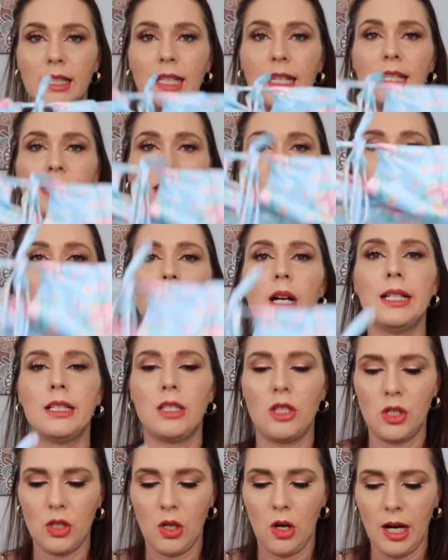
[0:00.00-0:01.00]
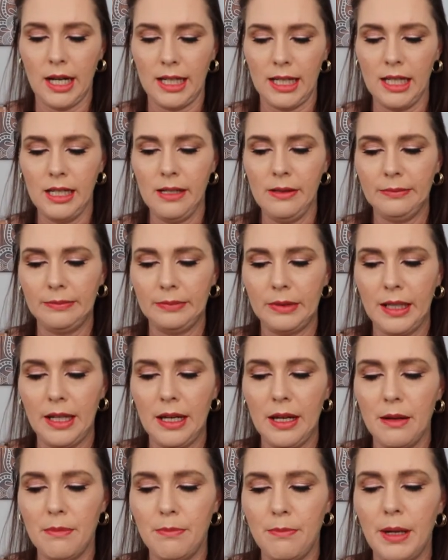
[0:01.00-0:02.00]
it is quite shiny,
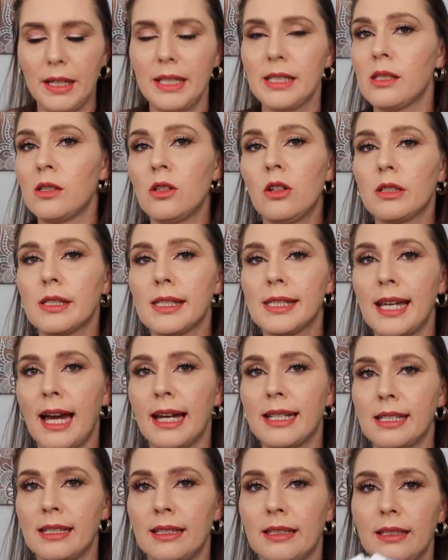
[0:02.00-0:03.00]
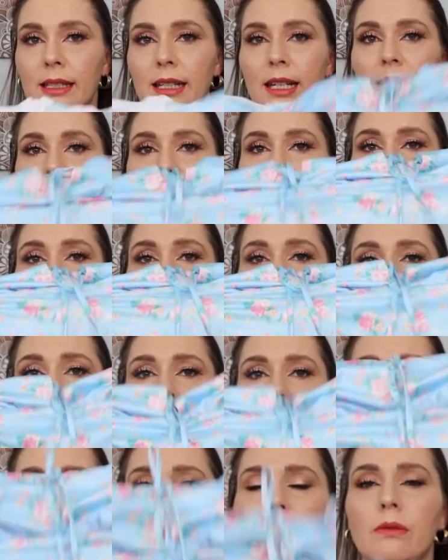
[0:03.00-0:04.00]
but it's not satin.
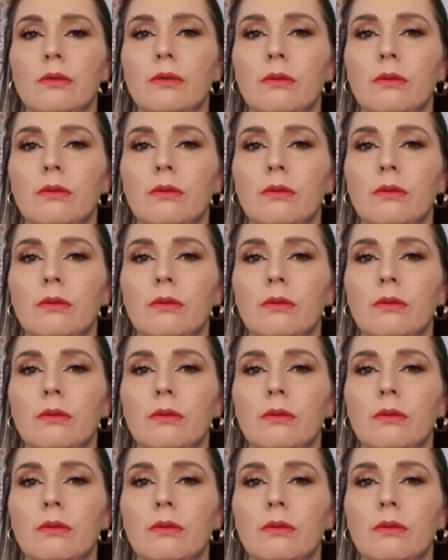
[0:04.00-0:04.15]
There's